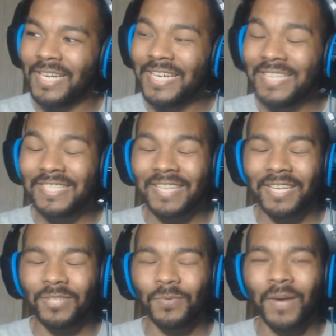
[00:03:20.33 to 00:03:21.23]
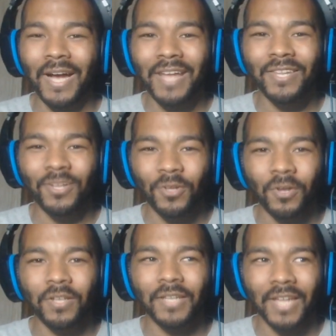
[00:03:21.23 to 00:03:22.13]
He said, "Do I
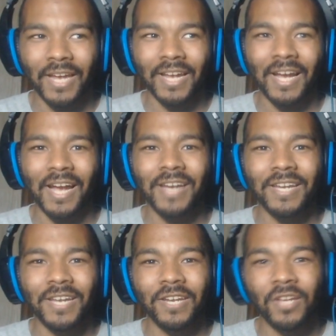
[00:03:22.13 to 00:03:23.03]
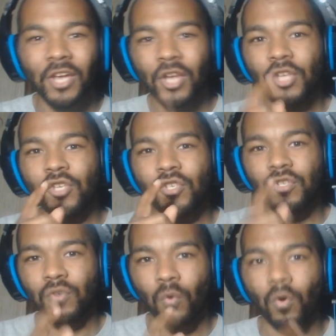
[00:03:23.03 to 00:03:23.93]
look like I need
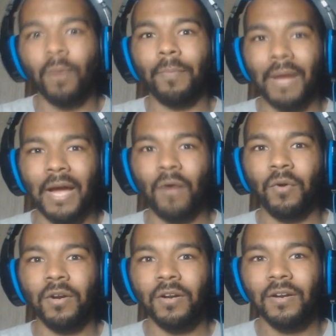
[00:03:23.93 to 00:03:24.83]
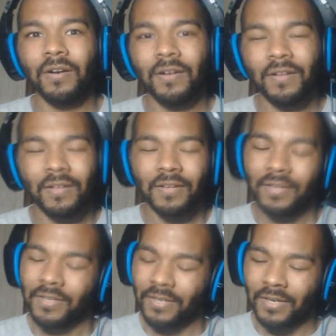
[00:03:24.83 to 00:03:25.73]
your power?"
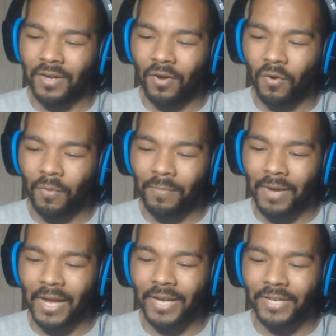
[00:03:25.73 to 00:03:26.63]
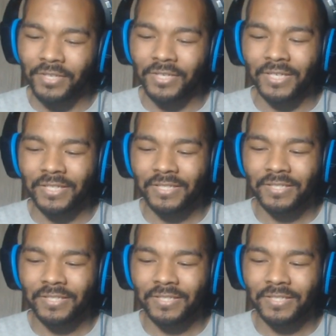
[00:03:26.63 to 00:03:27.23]
Oh my goodness.